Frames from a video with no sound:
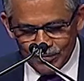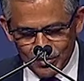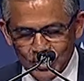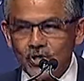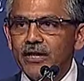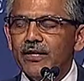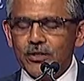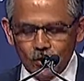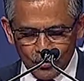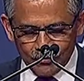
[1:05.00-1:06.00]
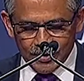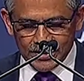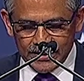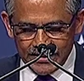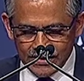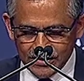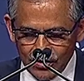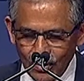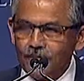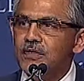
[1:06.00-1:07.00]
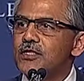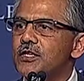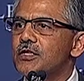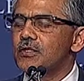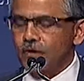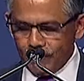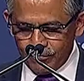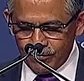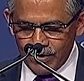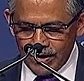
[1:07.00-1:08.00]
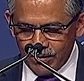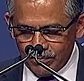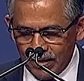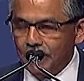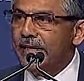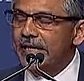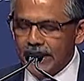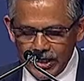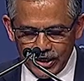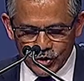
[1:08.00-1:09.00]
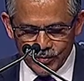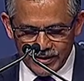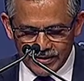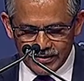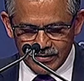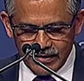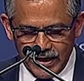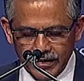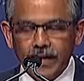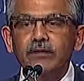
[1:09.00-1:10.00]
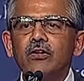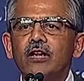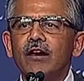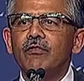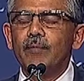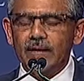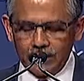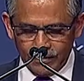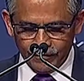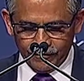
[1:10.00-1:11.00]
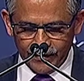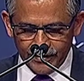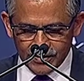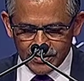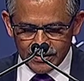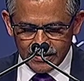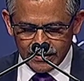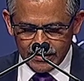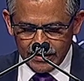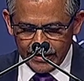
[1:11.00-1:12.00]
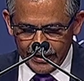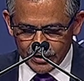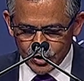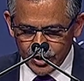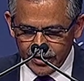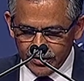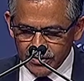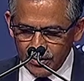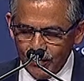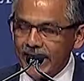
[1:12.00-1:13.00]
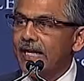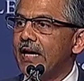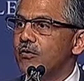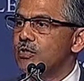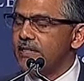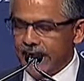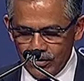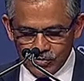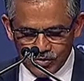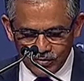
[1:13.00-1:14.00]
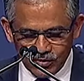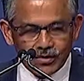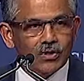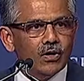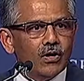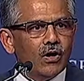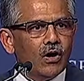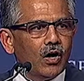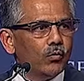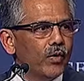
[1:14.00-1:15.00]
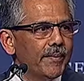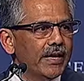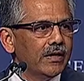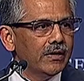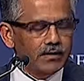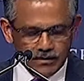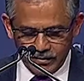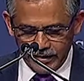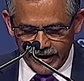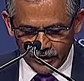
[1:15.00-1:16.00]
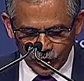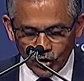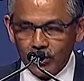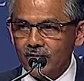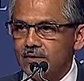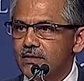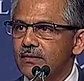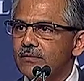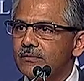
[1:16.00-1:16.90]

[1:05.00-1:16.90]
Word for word: Ms. Jarrett oversees the offices of Public Engagement and Intergovernmental Affairs, and chairs the White House Council on Women and Girls.